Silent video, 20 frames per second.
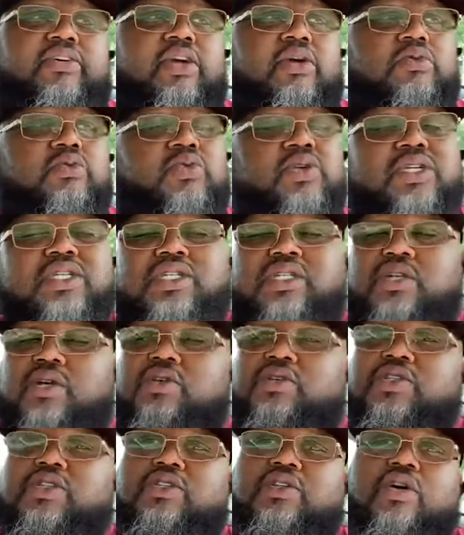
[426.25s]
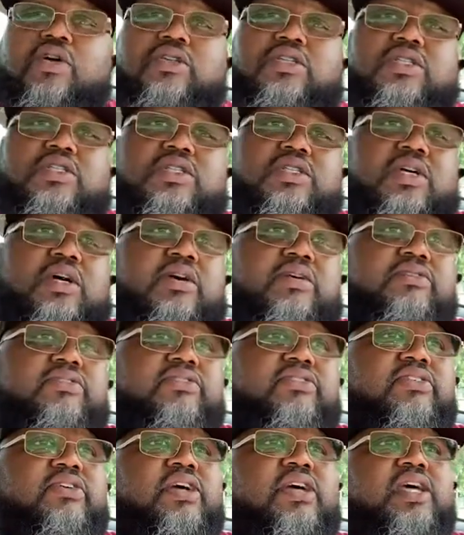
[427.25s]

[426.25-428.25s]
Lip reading: and researching all the stuff.